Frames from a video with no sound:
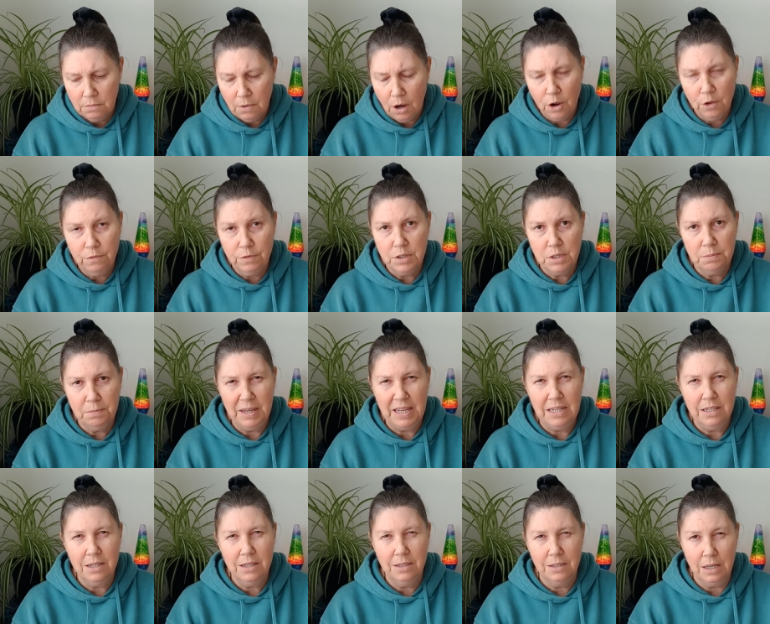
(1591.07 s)

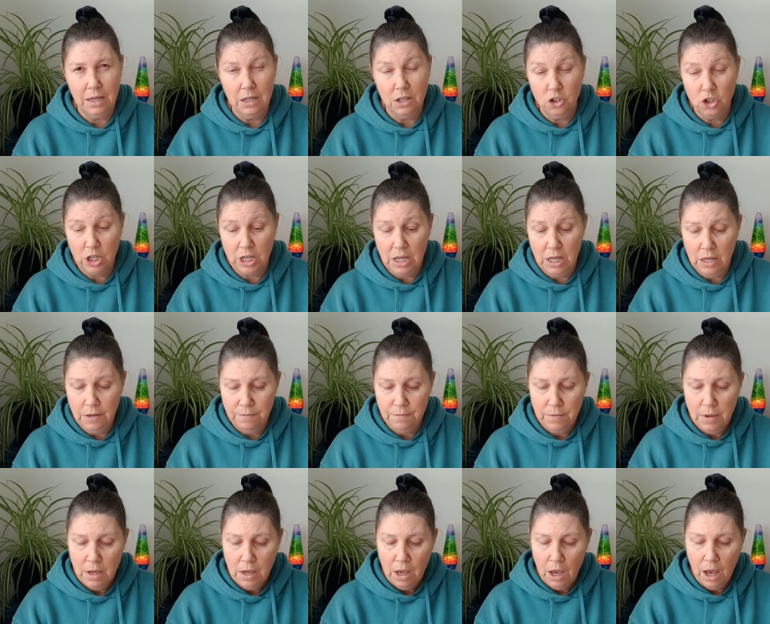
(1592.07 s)
overspend his energy.
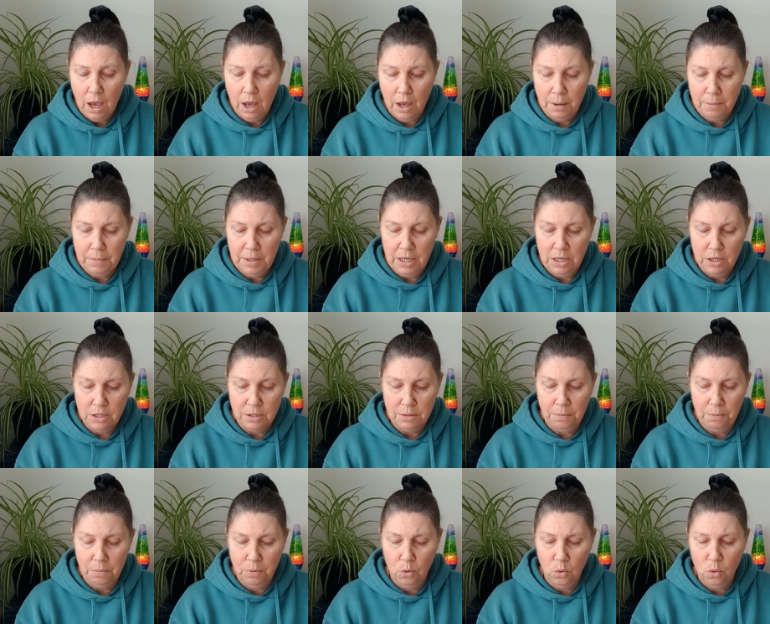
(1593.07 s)
Um, he
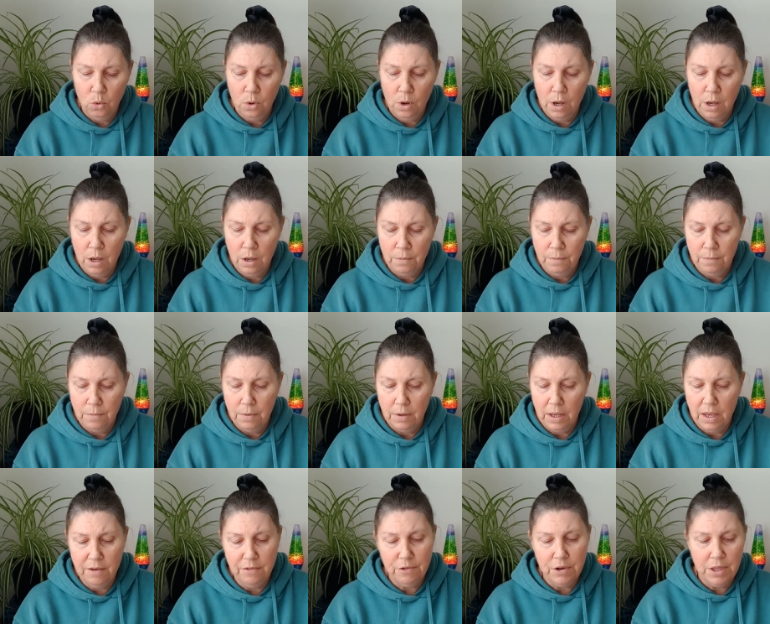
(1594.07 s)
doesn't pour
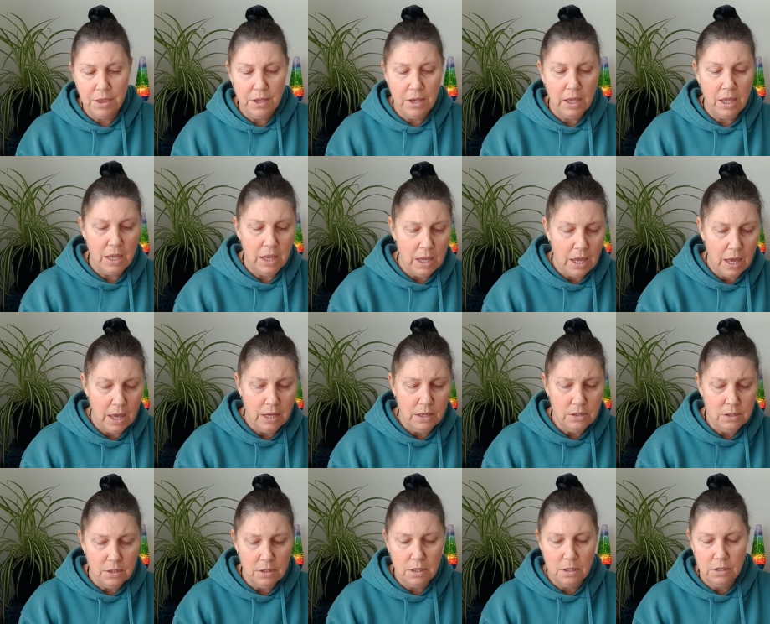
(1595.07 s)
everything he
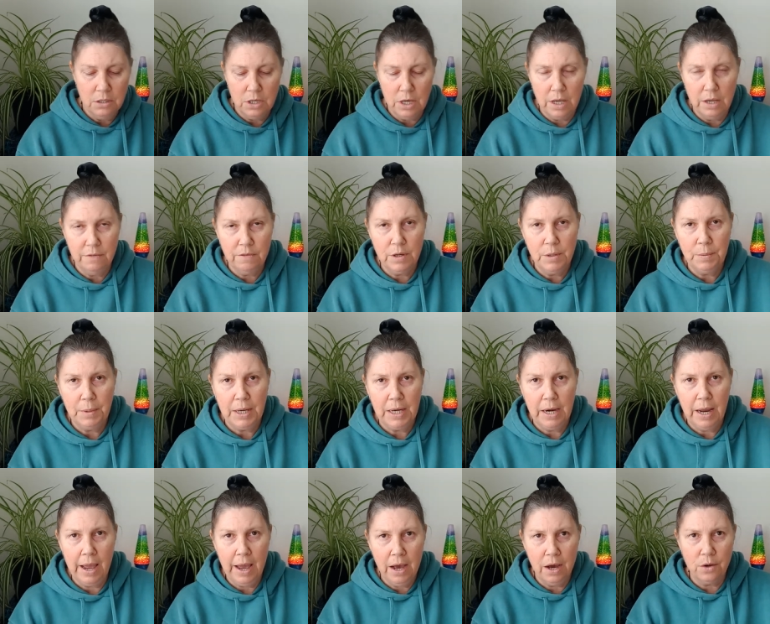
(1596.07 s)
has into
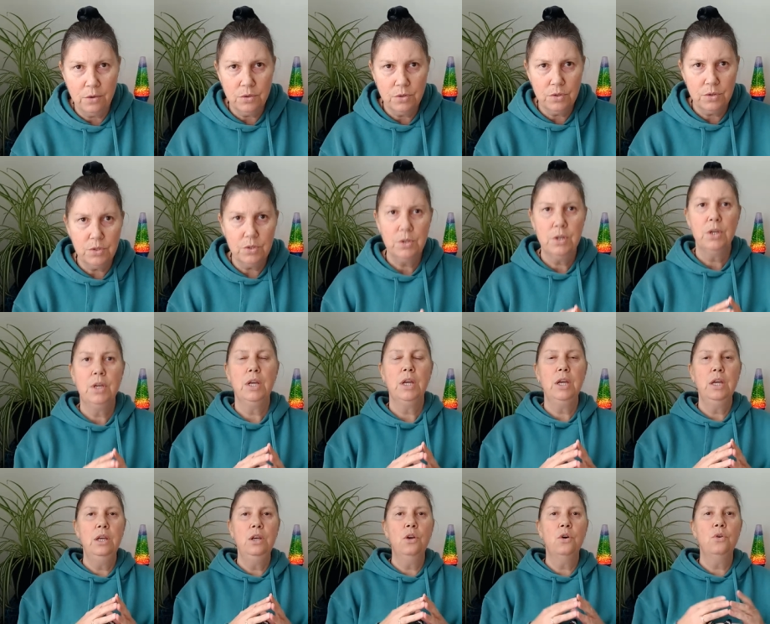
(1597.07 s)
everyone else.
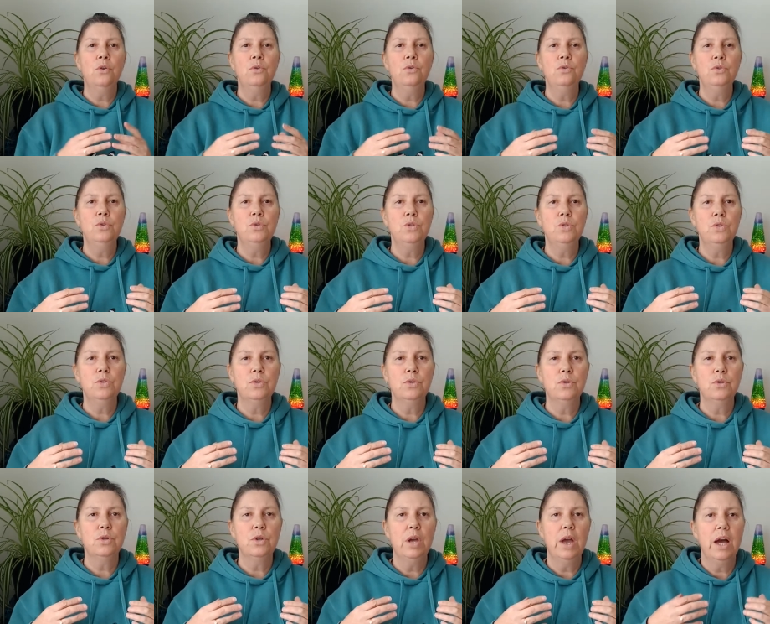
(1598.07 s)
He knows
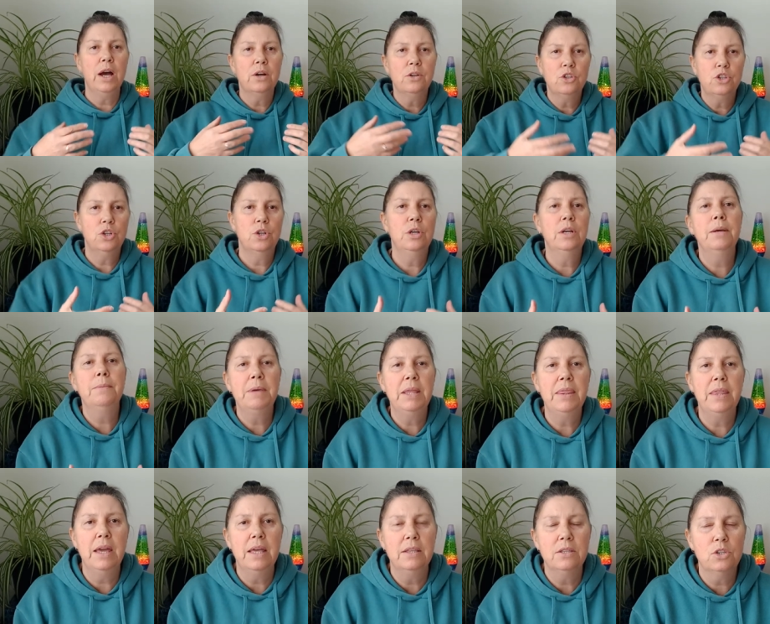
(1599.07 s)
how to limit
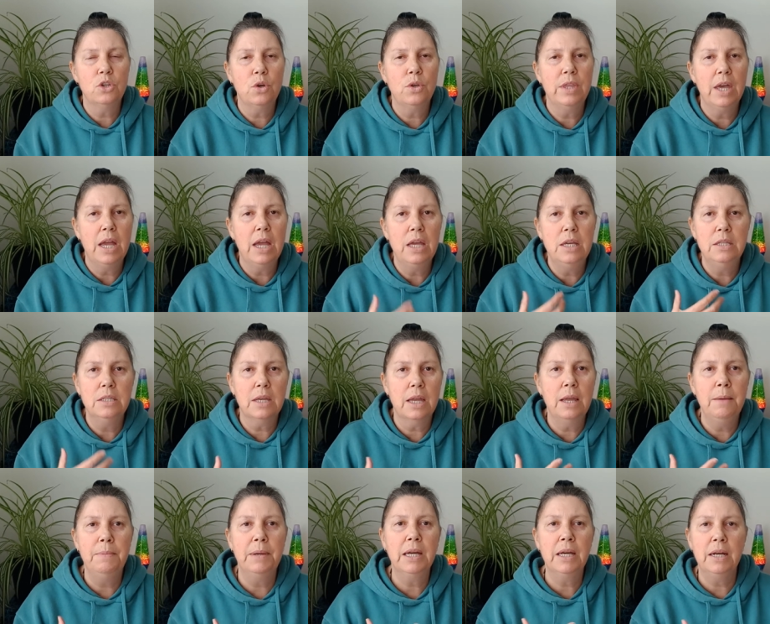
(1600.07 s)
that so that he's
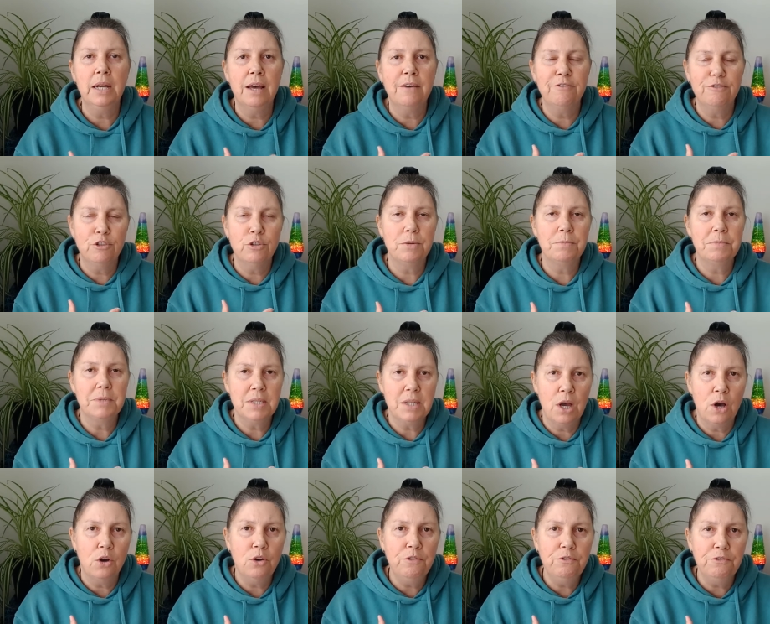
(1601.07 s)
keeping enough for
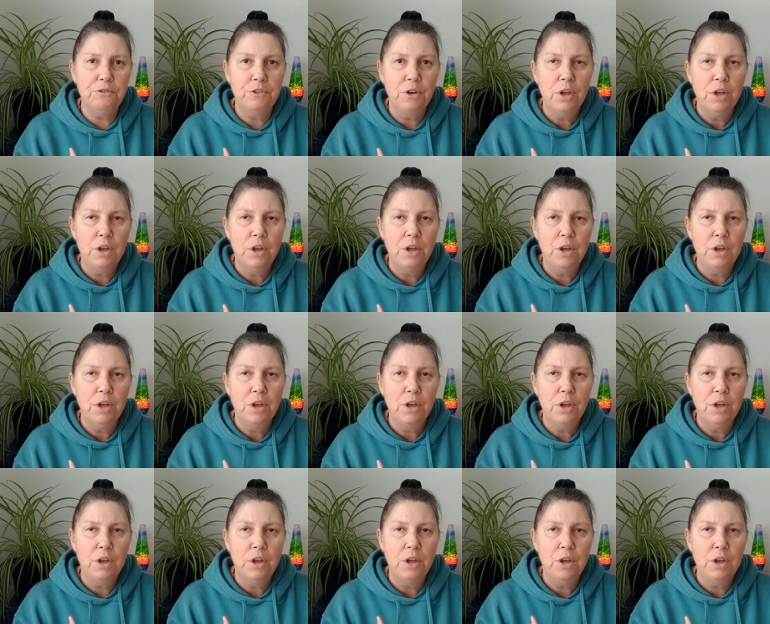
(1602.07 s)
himself